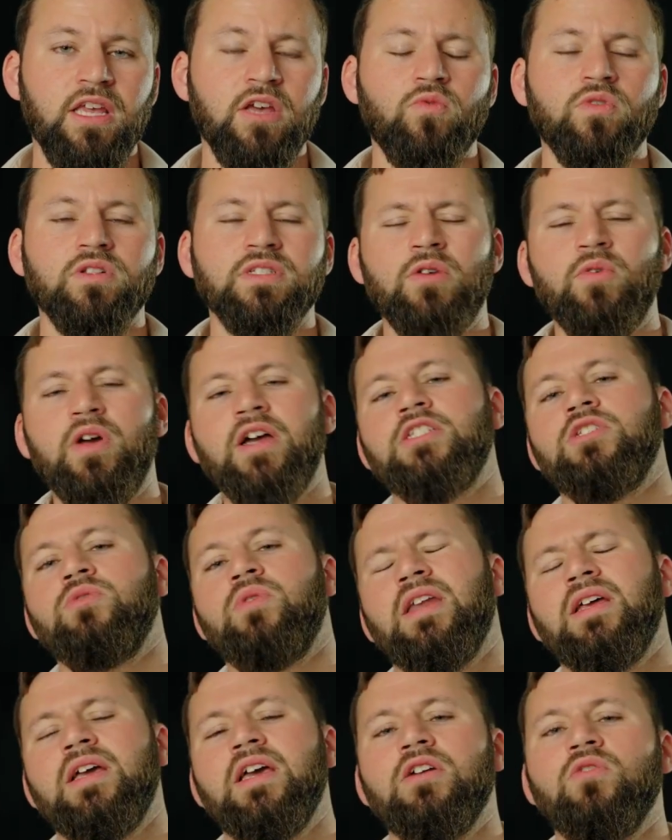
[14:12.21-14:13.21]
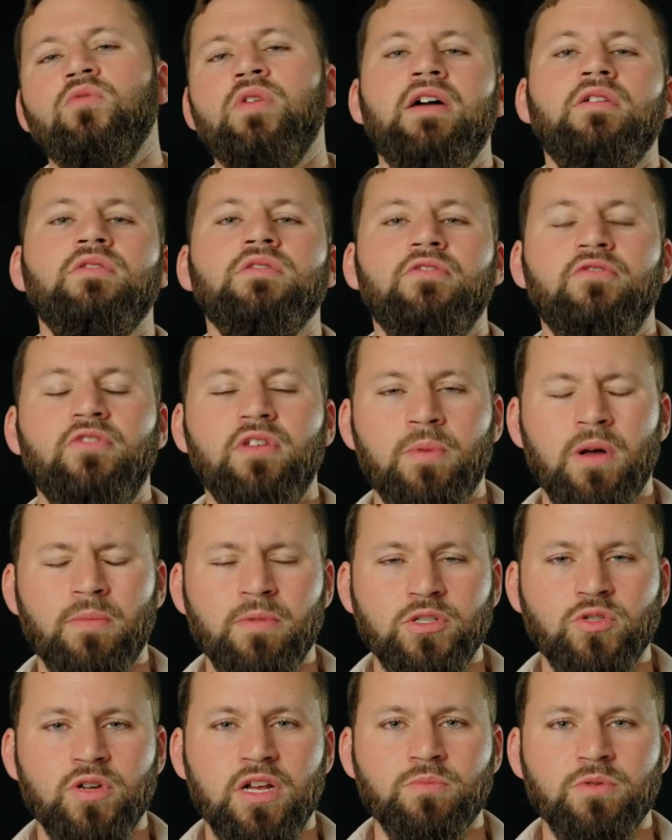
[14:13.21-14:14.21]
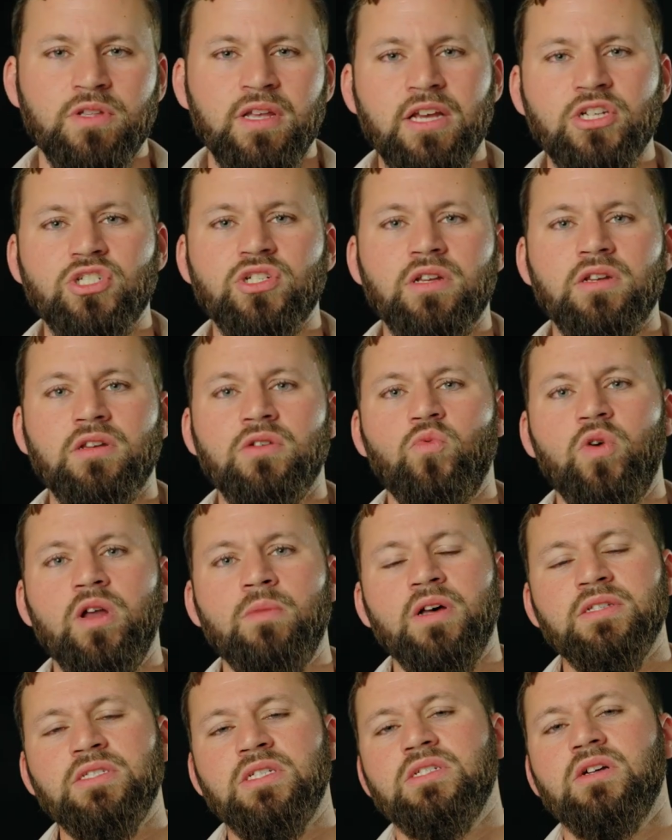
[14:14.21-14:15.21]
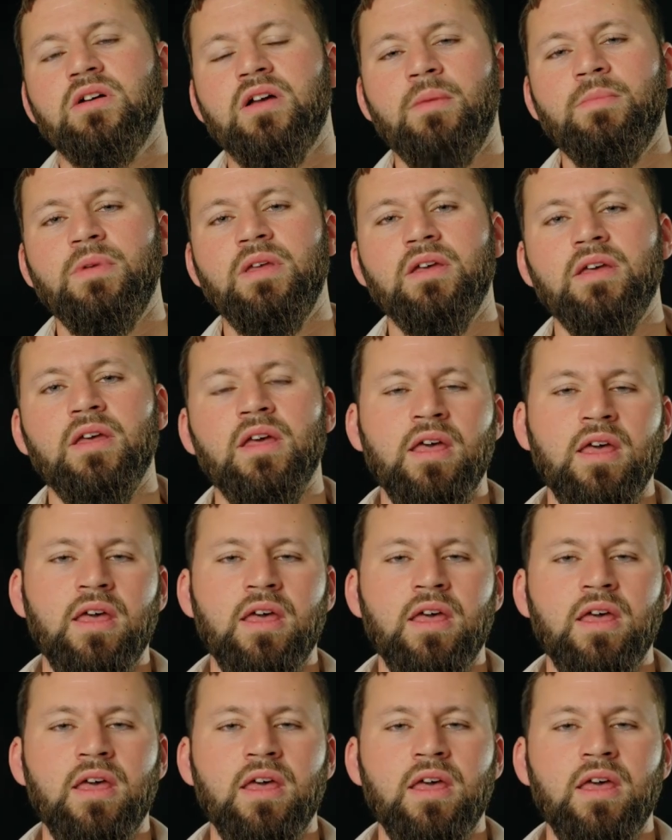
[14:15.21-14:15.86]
It will direct you how to get around via public transportation, when buses are coming,